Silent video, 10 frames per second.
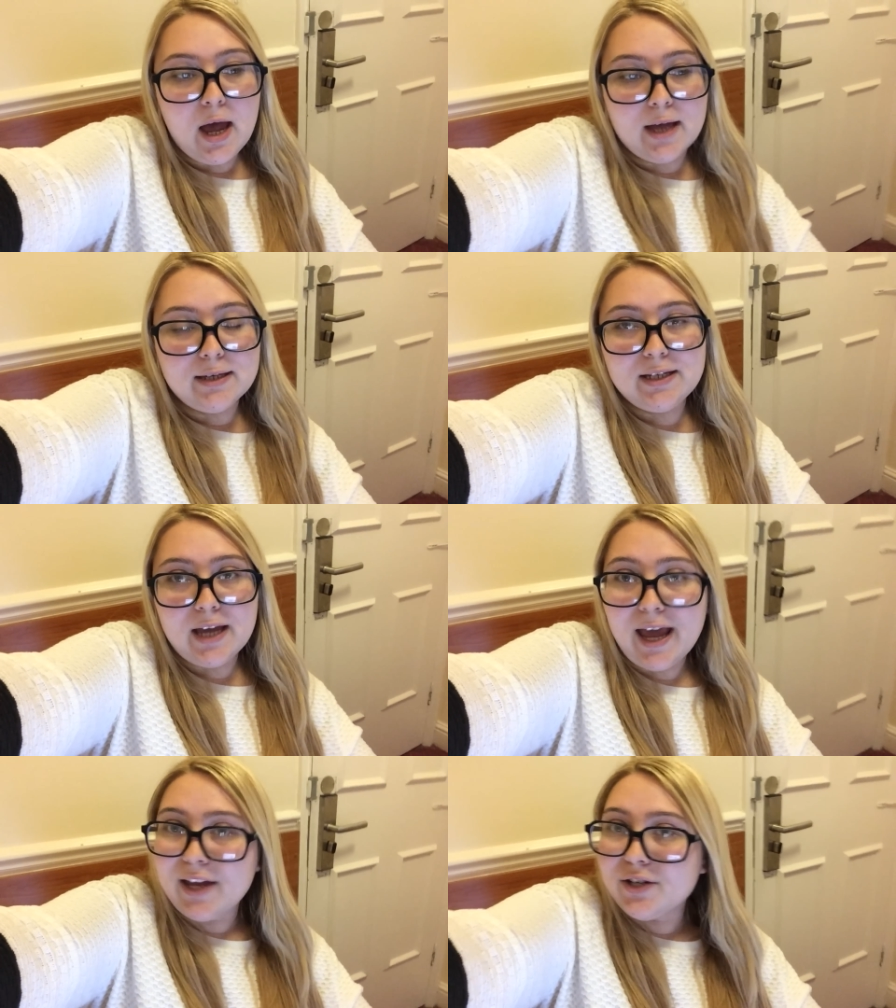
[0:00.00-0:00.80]
at
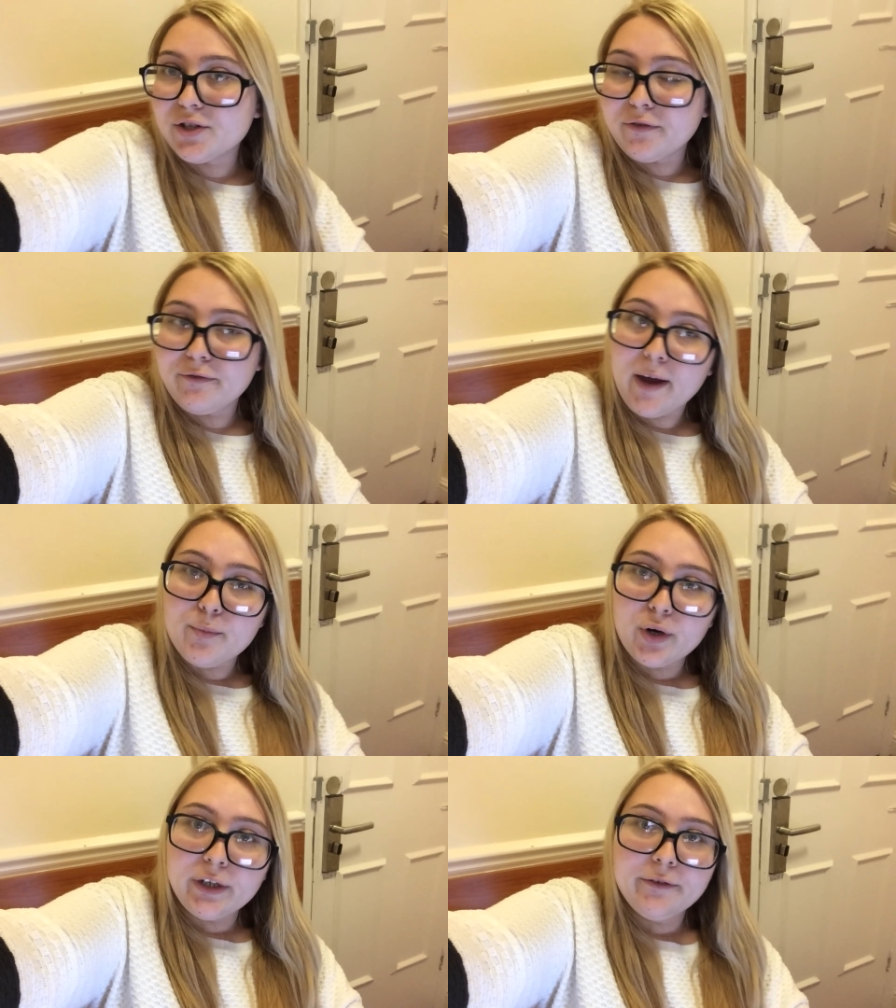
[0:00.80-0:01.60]
the end of
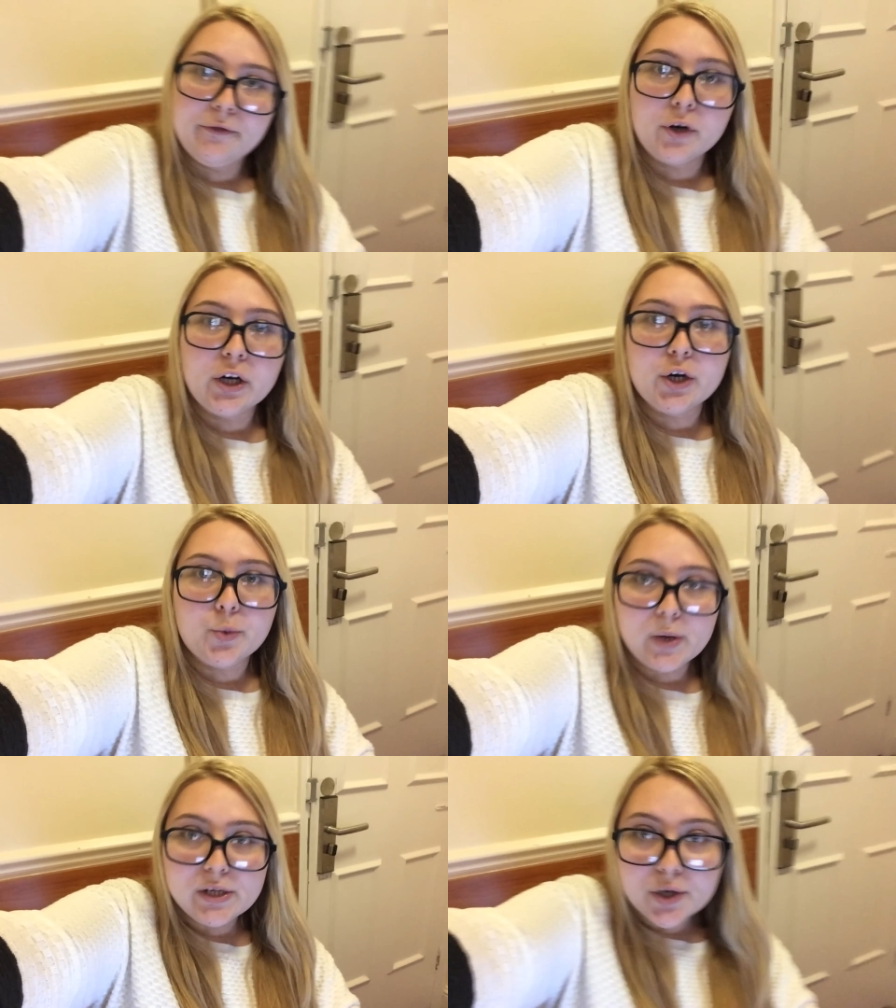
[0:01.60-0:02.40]
February for her
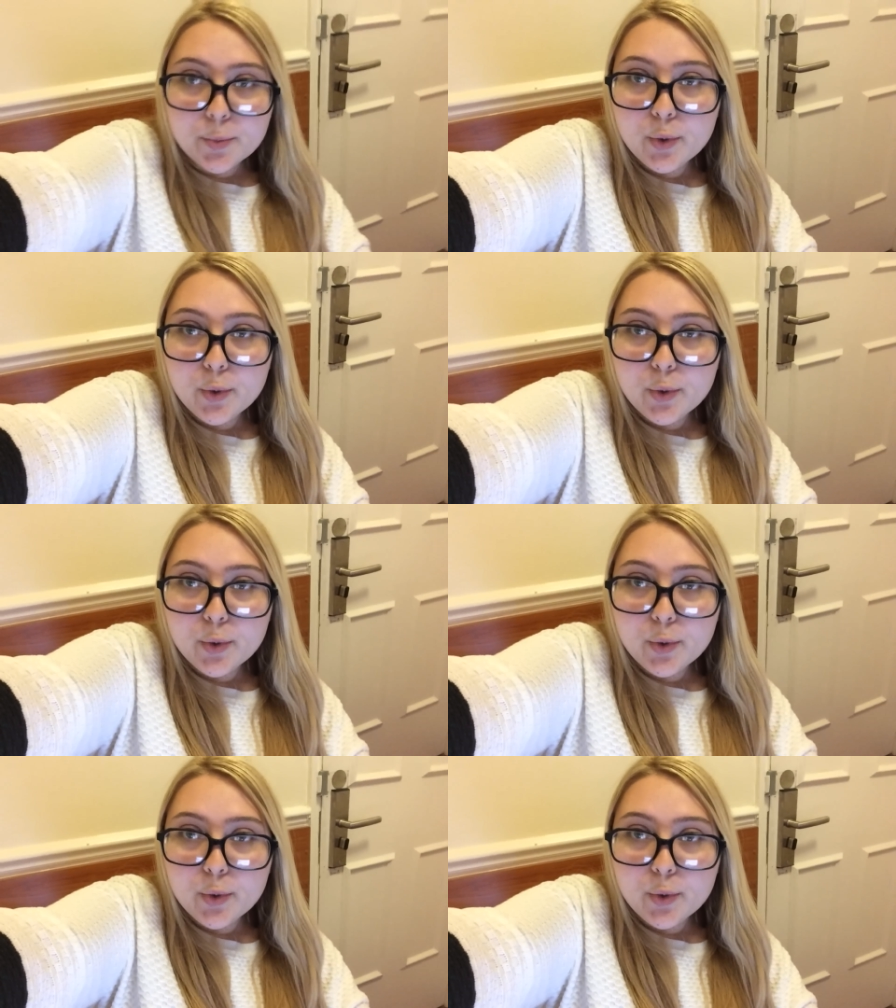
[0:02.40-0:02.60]
winter